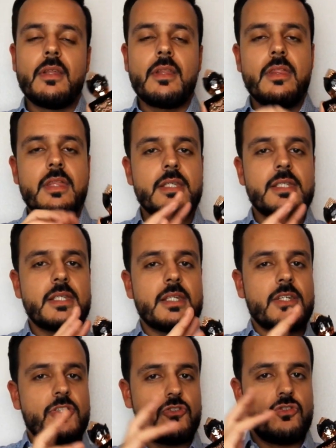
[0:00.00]
this
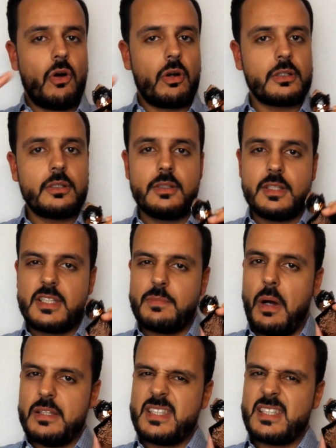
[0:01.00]
is dark, it's
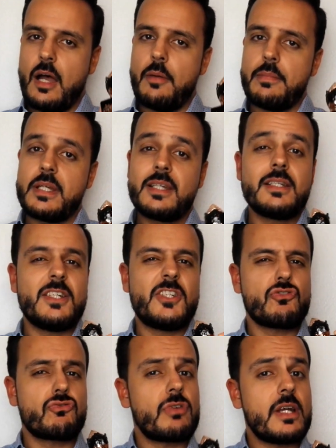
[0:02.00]
balsamic,
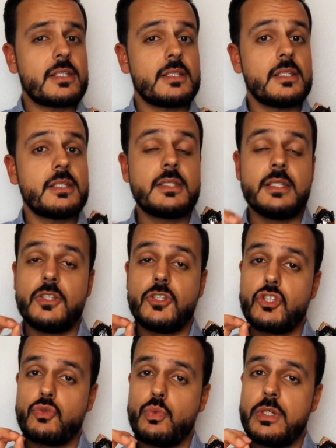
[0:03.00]
it's resinous, it's
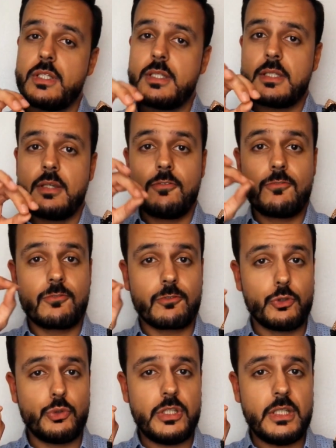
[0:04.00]
sweet,
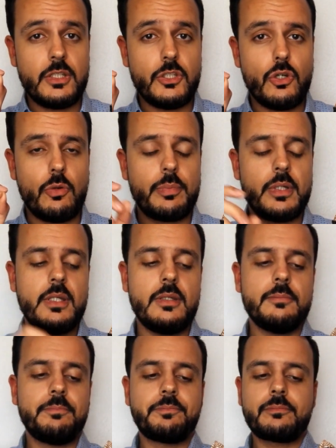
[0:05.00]
fruity in the
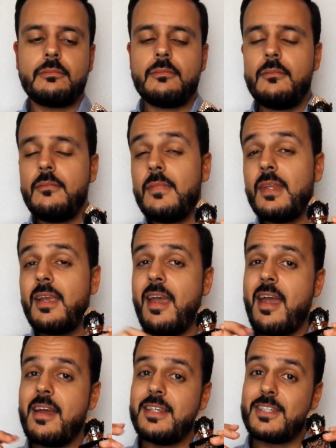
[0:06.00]
opening,
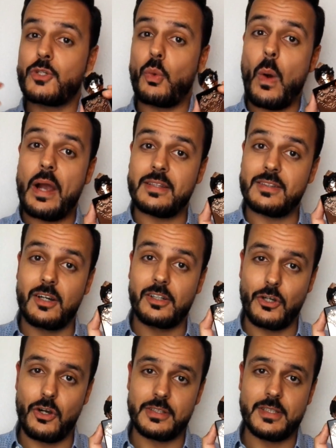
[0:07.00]
and it's quite
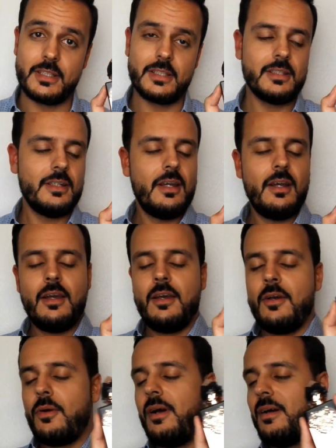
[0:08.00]
narcotic.
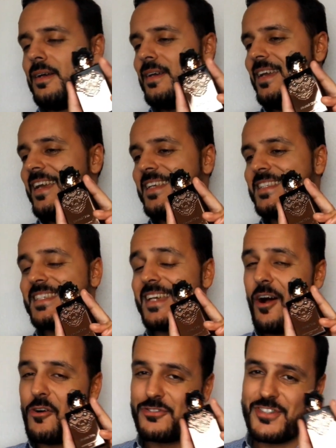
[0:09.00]

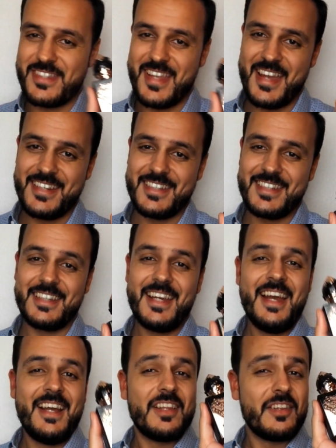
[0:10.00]
It's outstanding.
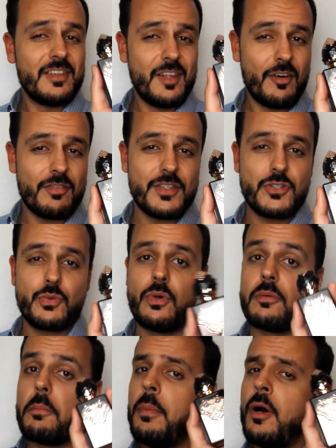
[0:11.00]
Love this
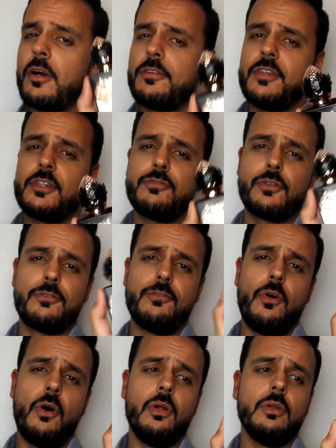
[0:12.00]
one. Perfect for
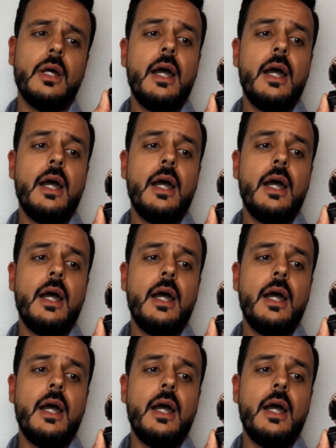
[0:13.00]
fall.